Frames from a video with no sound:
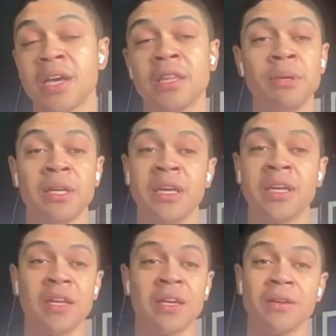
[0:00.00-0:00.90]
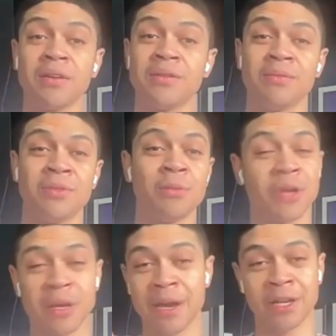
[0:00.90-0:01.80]
At the beginning, to
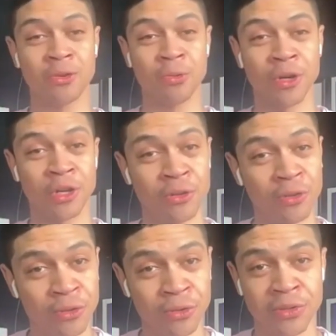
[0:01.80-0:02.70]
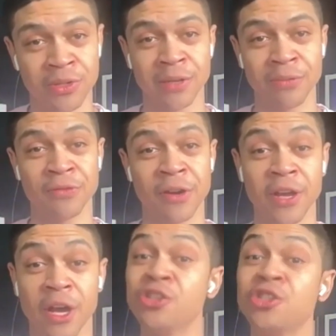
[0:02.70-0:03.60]
bring it back to a word you used, it was
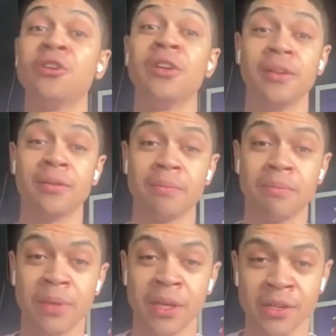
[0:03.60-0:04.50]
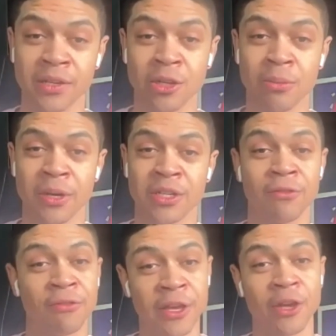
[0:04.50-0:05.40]
very uncertain because so much
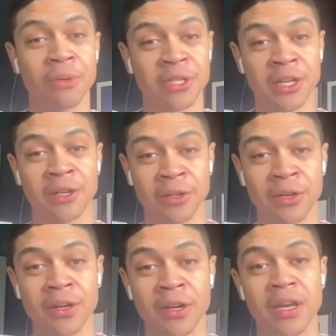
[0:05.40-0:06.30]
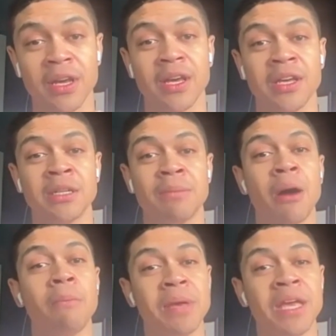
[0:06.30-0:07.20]
of theater in particular is
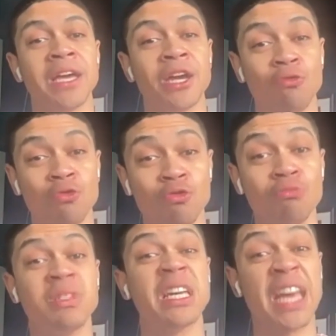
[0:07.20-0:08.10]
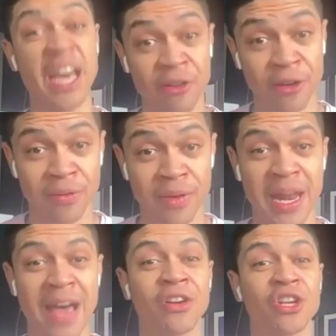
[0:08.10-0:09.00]
about being in a room together
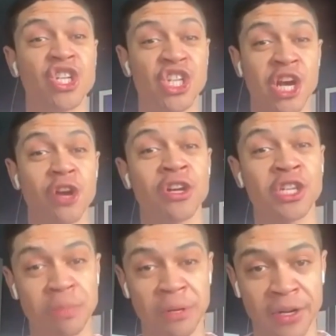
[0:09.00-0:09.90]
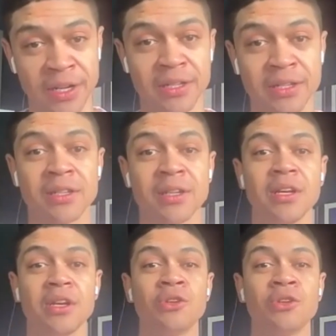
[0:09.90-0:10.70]
and having a shared experience.